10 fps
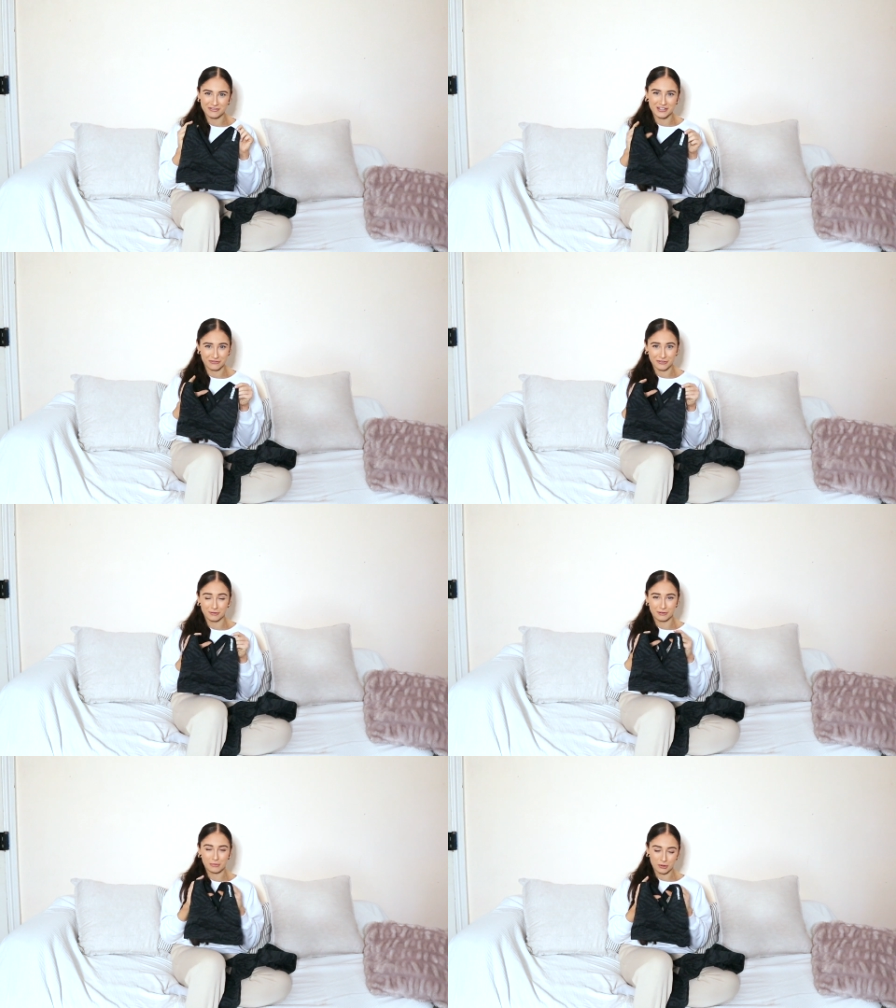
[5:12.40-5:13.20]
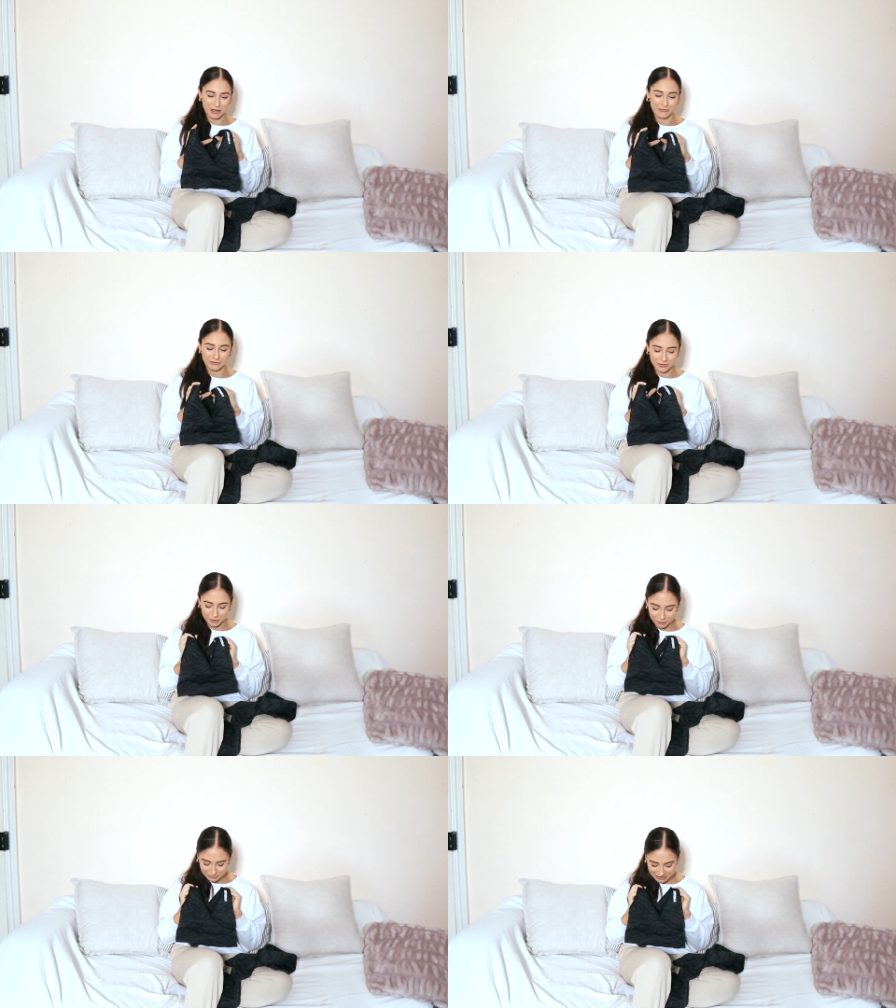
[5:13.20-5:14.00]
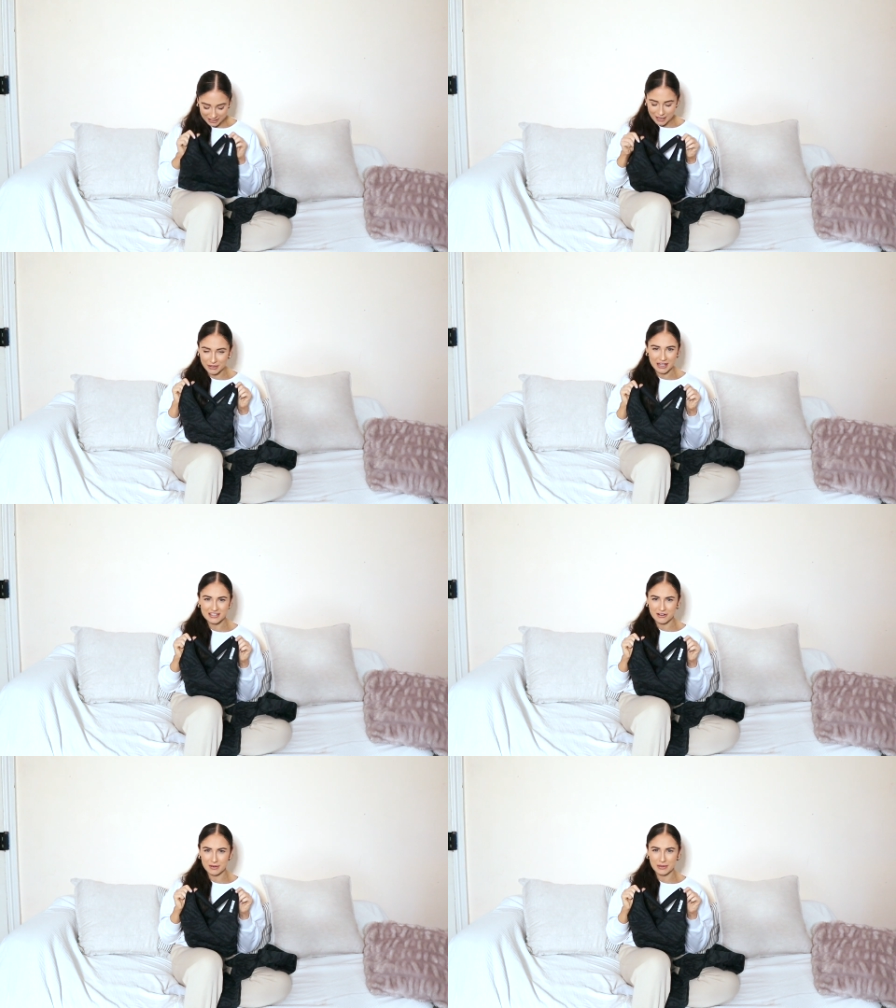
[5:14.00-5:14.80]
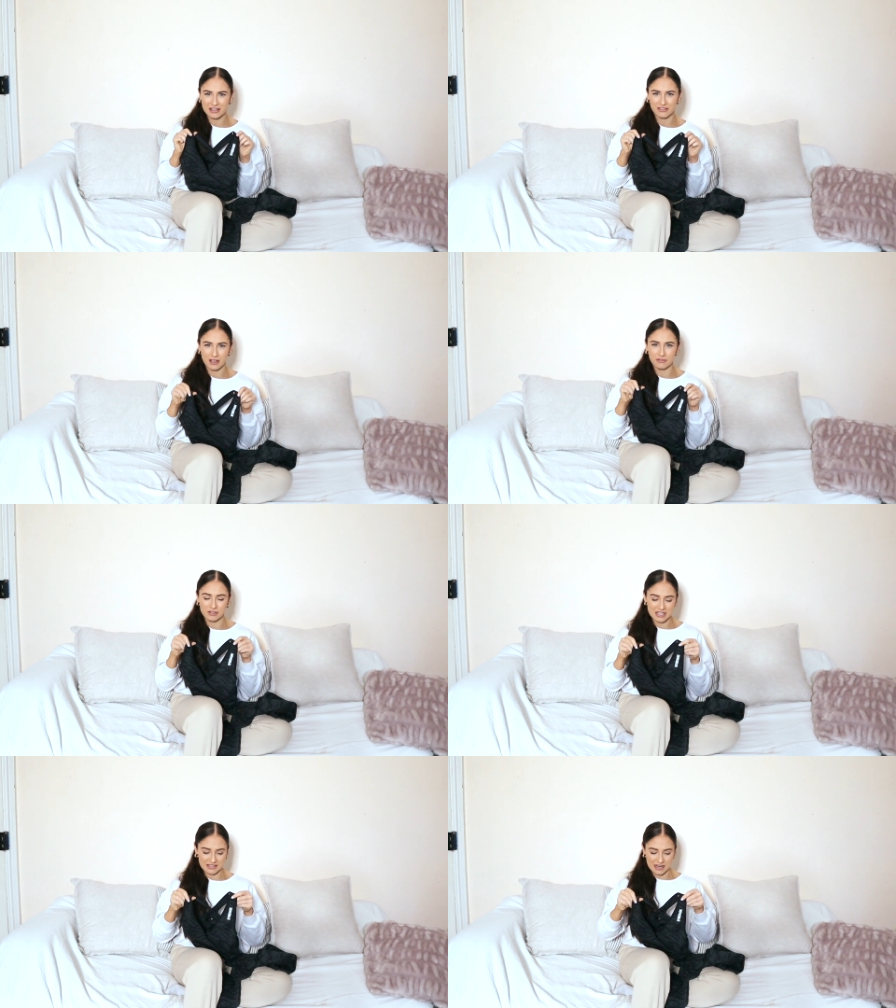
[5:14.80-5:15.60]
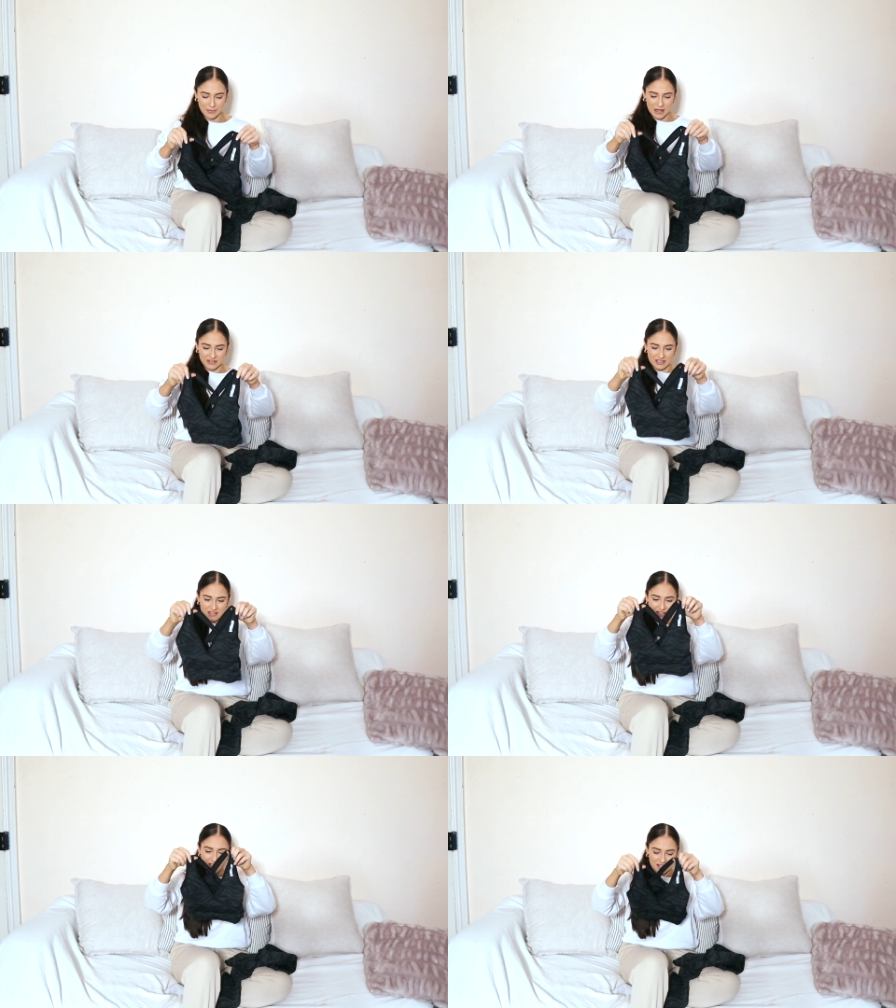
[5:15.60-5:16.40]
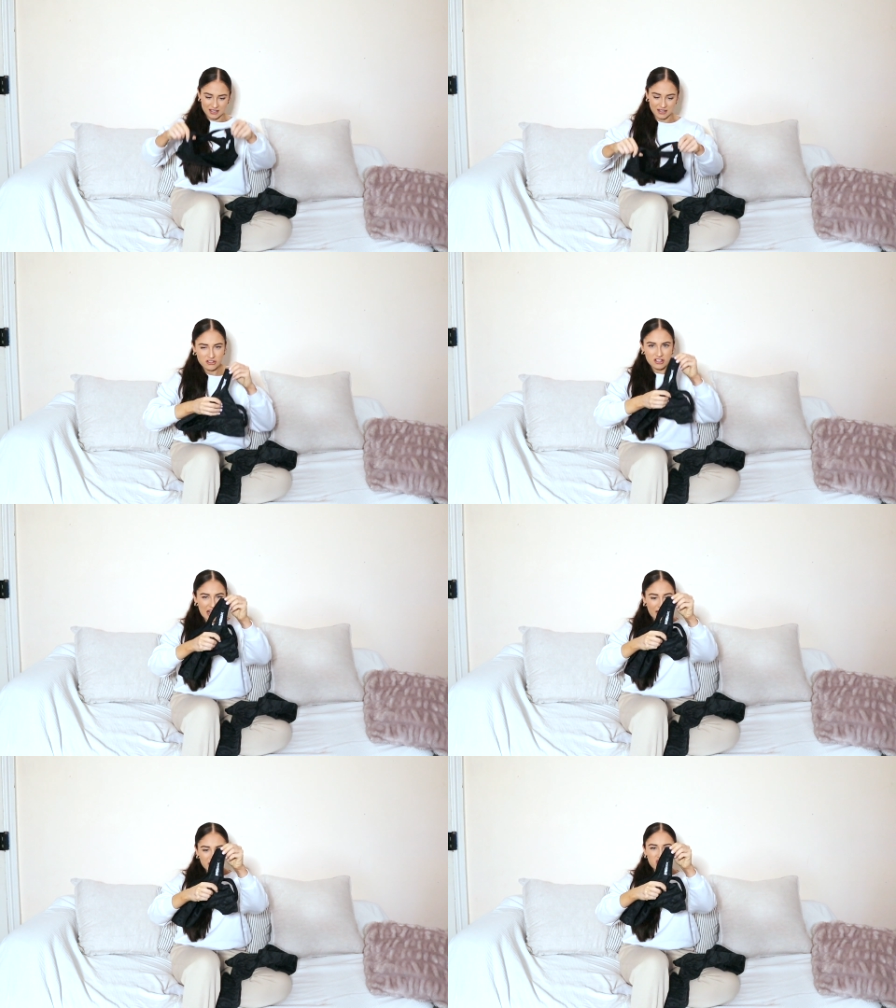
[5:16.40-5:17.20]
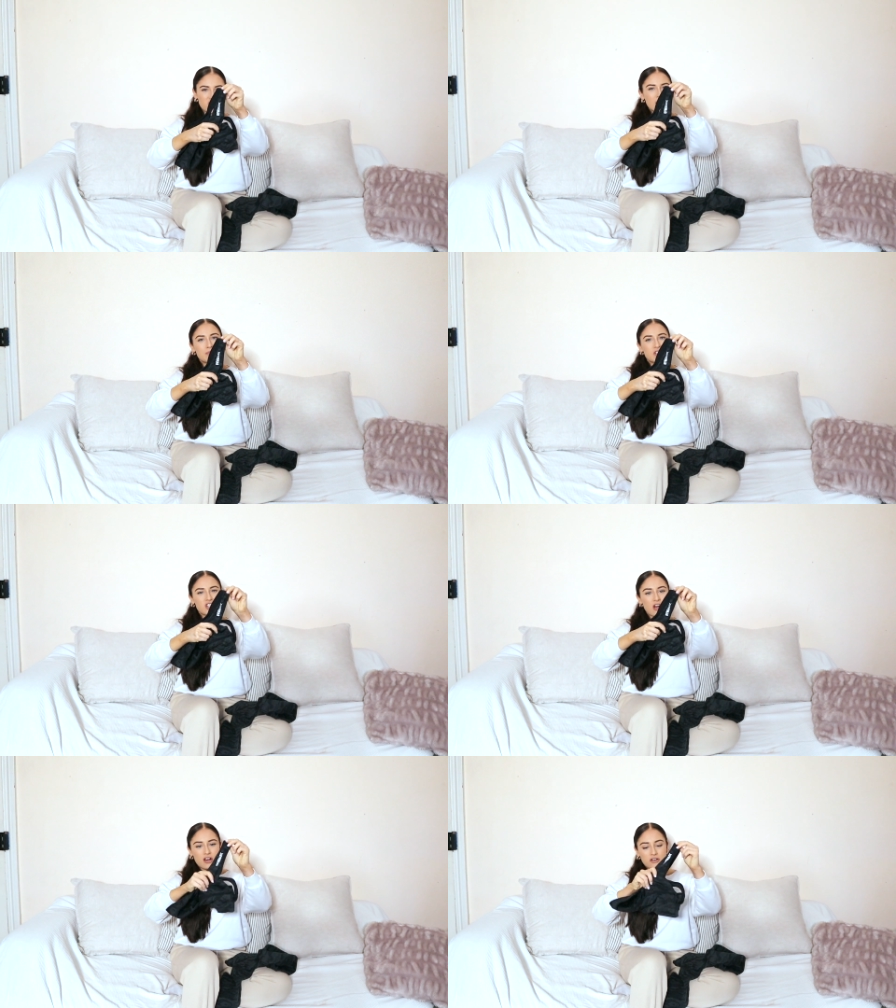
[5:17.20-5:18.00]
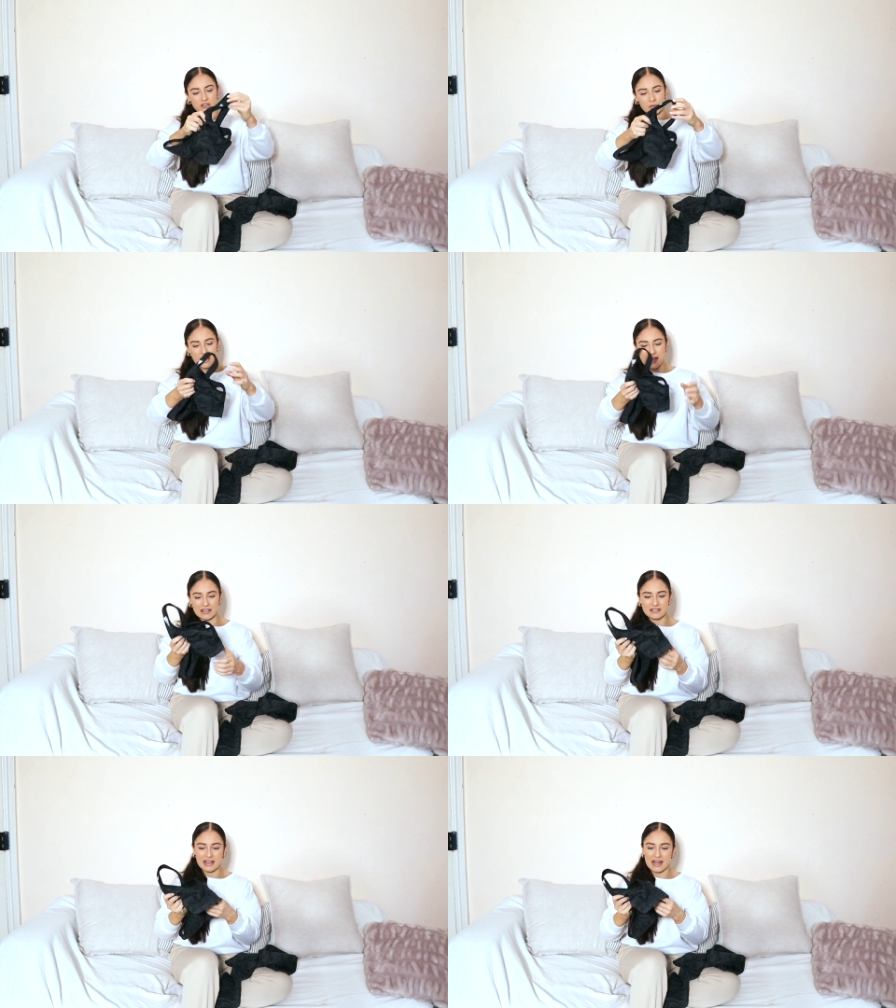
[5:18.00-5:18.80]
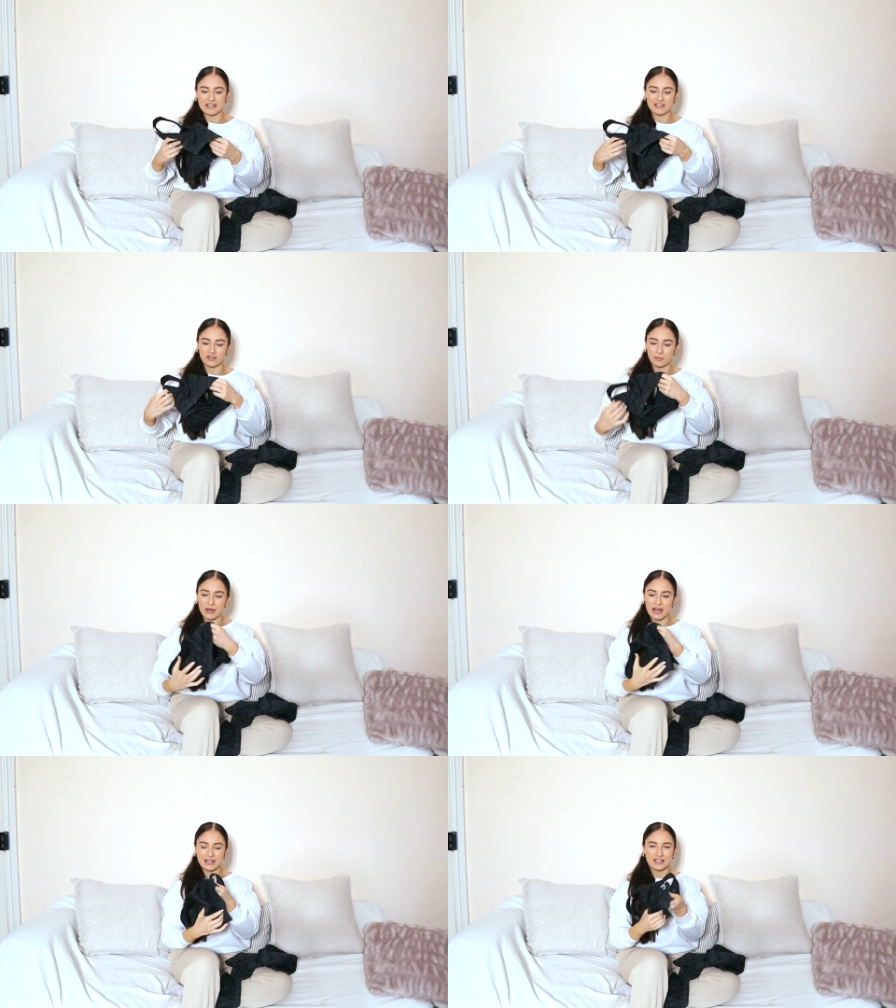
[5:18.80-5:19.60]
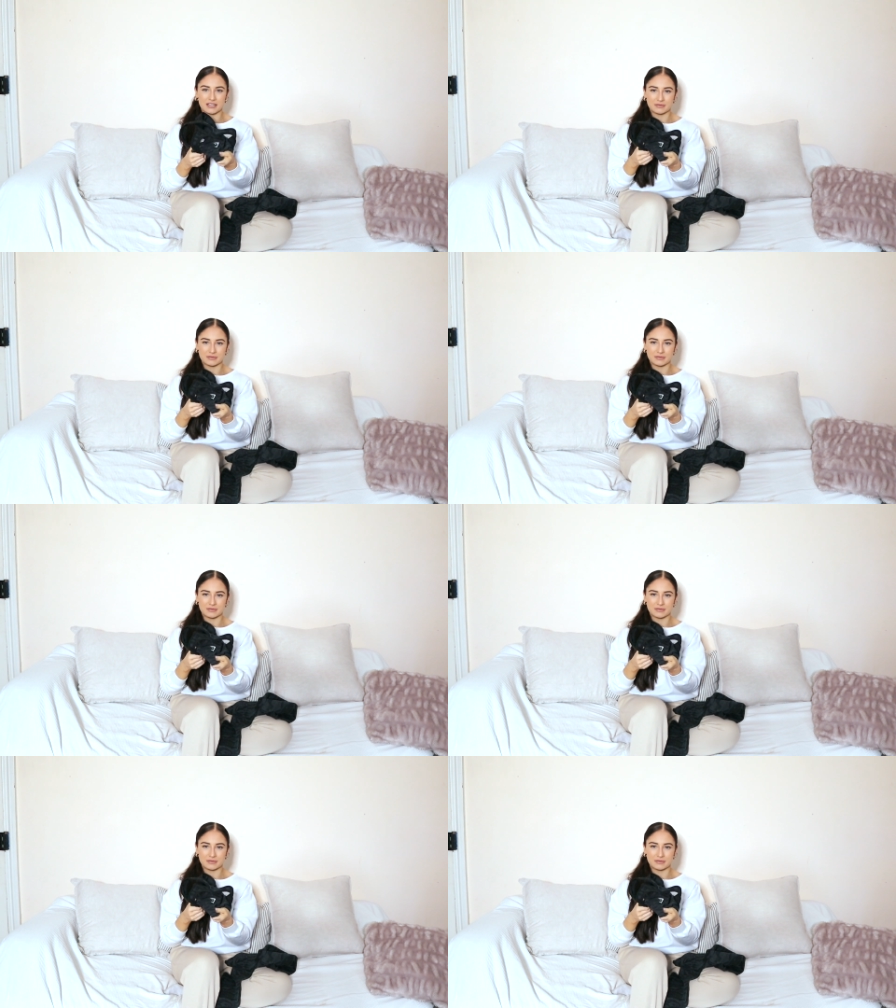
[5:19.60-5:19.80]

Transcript: for it to feel more comfortable but that's the only bad thing I'll really say about this set you just have the Gymshark on the band and the back